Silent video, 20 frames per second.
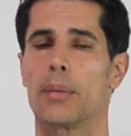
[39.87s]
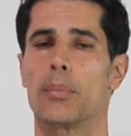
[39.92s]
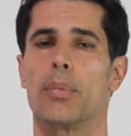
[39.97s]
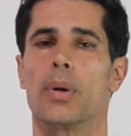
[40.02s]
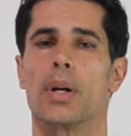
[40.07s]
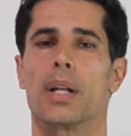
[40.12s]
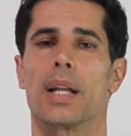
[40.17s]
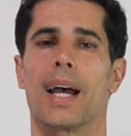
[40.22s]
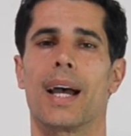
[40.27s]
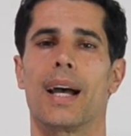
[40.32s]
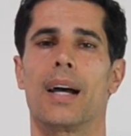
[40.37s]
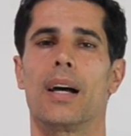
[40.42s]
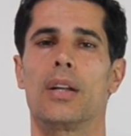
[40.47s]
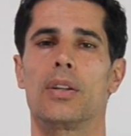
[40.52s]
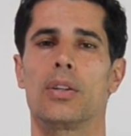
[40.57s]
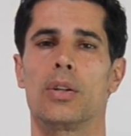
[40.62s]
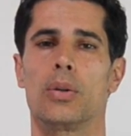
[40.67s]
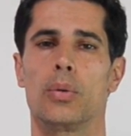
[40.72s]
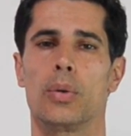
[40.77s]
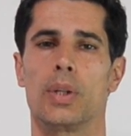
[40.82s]
But how
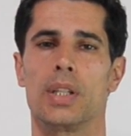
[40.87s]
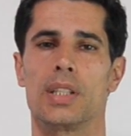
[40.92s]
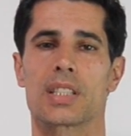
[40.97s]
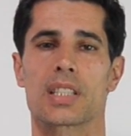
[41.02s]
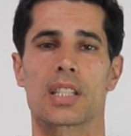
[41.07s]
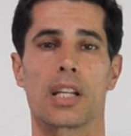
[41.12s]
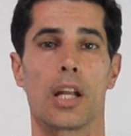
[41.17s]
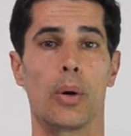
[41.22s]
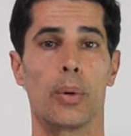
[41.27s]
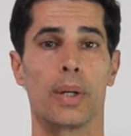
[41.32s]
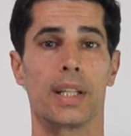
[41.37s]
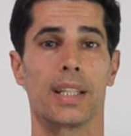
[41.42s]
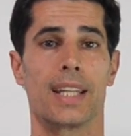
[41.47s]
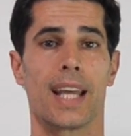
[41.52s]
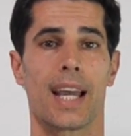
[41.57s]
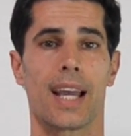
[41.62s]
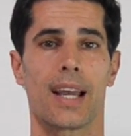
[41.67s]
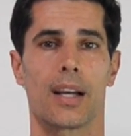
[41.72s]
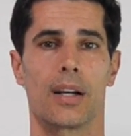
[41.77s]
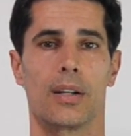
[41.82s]
do we slow it
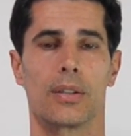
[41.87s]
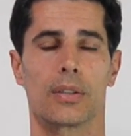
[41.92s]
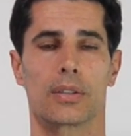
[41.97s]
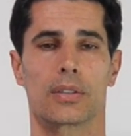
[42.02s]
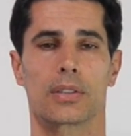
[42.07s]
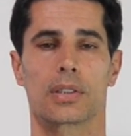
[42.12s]
down